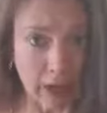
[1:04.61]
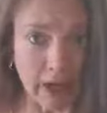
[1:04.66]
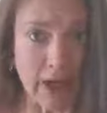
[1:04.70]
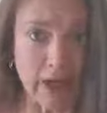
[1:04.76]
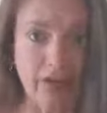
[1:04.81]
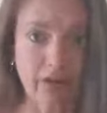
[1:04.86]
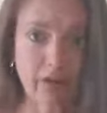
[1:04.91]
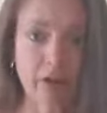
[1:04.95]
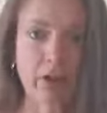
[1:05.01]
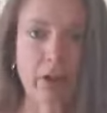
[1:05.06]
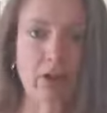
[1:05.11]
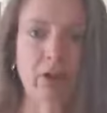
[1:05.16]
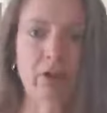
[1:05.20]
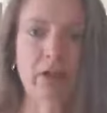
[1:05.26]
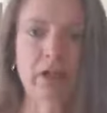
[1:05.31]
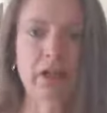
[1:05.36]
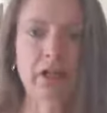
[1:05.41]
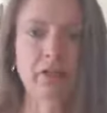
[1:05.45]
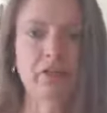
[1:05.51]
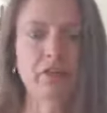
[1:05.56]
we are that they're
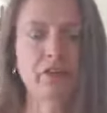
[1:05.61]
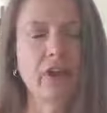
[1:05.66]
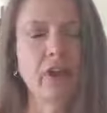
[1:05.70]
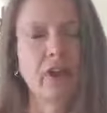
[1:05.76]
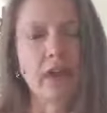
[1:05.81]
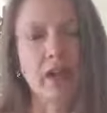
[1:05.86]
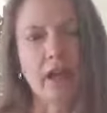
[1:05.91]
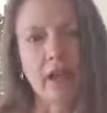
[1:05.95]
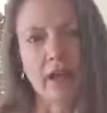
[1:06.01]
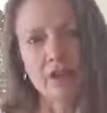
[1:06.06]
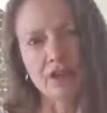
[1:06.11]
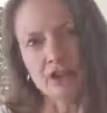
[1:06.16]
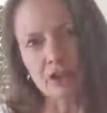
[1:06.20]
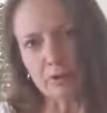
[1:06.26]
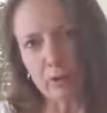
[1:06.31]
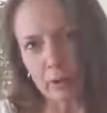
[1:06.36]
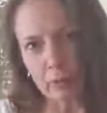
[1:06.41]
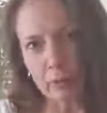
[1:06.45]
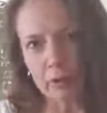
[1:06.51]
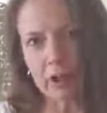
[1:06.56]
hurting us, until
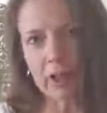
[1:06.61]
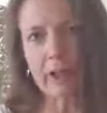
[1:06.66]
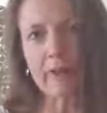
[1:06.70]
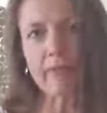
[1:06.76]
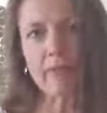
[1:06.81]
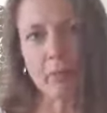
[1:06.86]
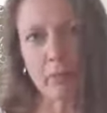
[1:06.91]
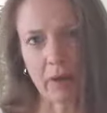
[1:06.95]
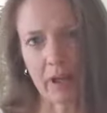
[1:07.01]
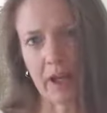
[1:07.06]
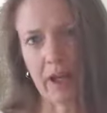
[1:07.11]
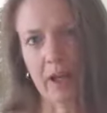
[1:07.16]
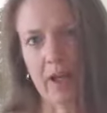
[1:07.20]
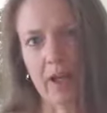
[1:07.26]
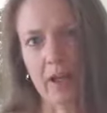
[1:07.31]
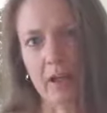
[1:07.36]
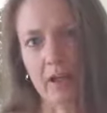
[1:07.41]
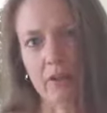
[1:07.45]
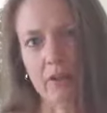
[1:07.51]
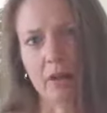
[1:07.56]
we relieve the
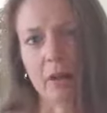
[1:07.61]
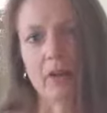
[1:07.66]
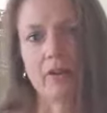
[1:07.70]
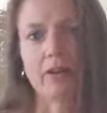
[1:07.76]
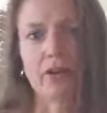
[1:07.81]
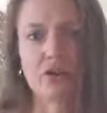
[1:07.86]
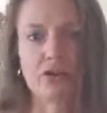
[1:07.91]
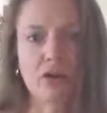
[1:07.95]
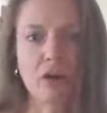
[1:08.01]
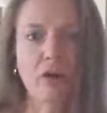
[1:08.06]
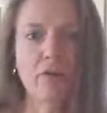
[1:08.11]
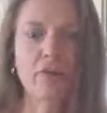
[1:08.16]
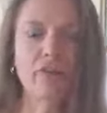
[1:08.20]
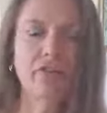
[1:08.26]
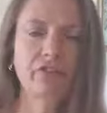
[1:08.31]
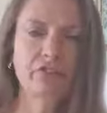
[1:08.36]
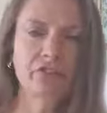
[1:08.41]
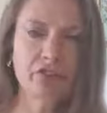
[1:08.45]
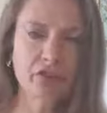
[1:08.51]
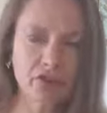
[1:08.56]
pain that drove
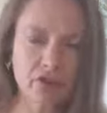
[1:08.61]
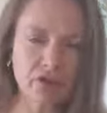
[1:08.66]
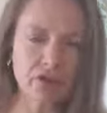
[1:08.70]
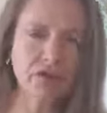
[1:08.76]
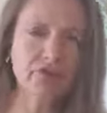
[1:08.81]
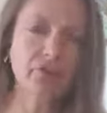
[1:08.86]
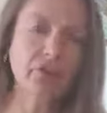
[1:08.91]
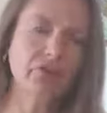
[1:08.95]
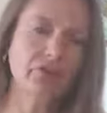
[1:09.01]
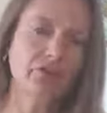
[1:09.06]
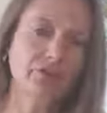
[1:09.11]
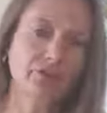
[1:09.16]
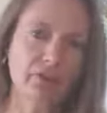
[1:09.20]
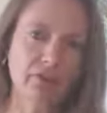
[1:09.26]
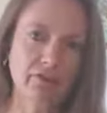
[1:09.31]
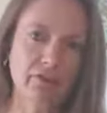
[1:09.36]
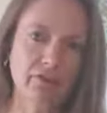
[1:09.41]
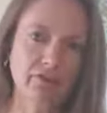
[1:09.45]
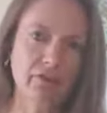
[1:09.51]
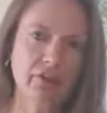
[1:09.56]
us to do the self
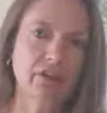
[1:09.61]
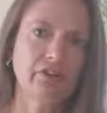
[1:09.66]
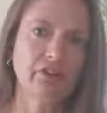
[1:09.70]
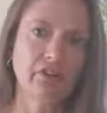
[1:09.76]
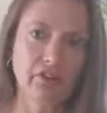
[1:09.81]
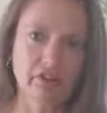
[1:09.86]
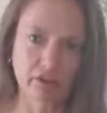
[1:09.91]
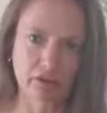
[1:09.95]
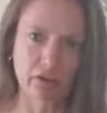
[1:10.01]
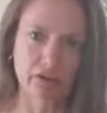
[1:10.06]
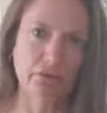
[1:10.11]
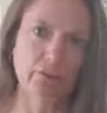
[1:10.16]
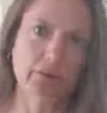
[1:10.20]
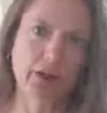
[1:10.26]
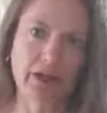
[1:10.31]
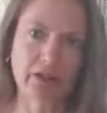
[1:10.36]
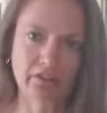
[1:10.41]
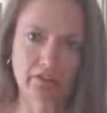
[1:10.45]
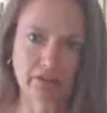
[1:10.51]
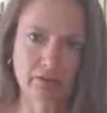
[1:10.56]
destructive things in the first
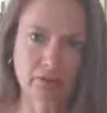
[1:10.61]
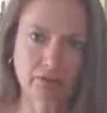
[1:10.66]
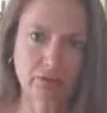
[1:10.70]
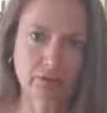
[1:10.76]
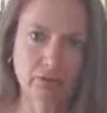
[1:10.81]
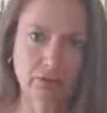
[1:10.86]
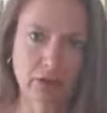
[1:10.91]
place